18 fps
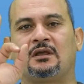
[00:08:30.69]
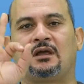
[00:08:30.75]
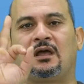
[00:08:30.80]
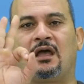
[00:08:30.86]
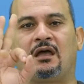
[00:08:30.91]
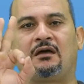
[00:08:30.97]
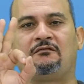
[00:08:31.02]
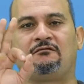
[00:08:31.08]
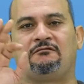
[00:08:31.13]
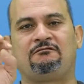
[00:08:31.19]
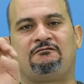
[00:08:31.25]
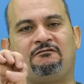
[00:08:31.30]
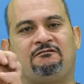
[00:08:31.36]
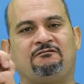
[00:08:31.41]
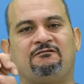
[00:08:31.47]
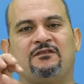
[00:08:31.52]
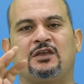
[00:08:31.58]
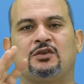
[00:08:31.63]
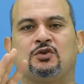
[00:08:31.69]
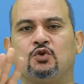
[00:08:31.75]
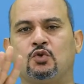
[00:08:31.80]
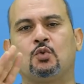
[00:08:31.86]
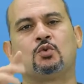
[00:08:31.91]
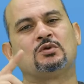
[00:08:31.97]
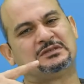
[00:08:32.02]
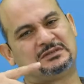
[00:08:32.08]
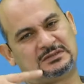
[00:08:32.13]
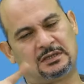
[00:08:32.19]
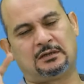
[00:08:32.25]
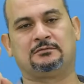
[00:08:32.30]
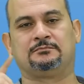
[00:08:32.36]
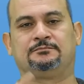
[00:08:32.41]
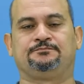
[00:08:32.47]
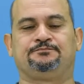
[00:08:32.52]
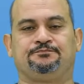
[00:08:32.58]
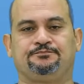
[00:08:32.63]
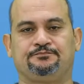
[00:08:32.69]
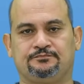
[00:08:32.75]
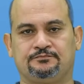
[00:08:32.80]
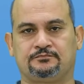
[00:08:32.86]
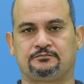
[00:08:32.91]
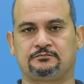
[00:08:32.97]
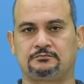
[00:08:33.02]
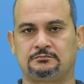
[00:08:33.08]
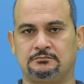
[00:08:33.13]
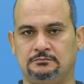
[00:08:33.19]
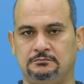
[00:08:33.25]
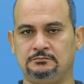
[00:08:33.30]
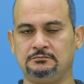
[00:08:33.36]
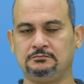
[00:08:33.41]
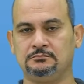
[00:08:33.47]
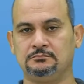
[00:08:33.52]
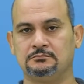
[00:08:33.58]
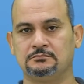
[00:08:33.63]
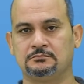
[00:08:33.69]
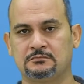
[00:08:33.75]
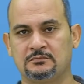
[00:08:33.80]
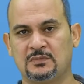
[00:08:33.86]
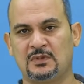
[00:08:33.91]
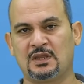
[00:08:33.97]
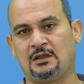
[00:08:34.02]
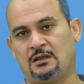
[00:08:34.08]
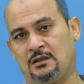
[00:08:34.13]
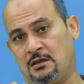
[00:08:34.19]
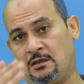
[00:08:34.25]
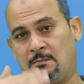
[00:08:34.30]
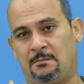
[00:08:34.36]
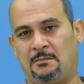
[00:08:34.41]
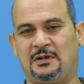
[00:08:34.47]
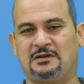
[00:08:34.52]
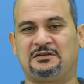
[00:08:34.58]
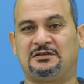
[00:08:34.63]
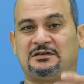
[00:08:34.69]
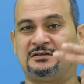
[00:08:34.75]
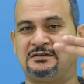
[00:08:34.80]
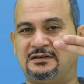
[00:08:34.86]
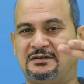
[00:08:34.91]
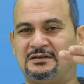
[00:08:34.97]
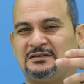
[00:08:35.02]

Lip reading: It means an action or event, a figurative action or event.